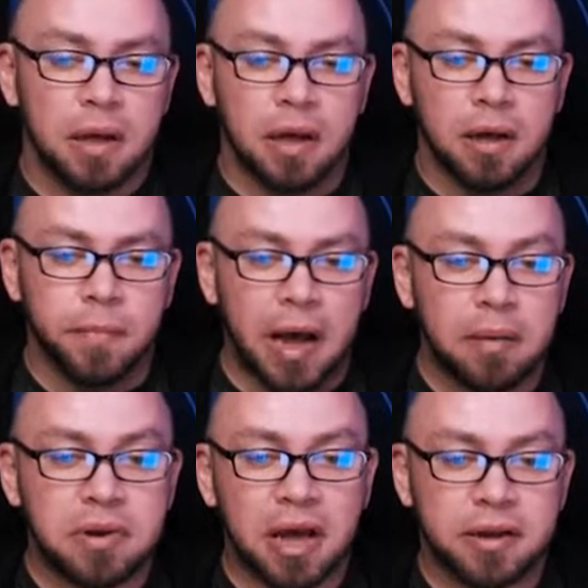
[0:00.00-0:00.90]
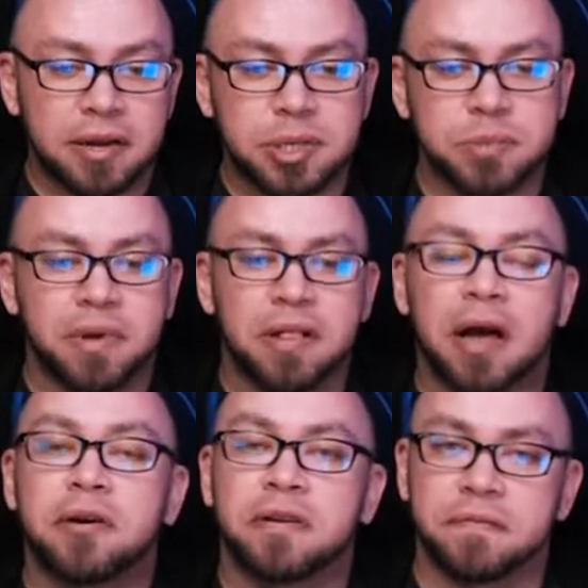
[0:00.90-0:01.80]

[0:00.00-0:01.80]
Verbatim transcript: I'm not going to spell out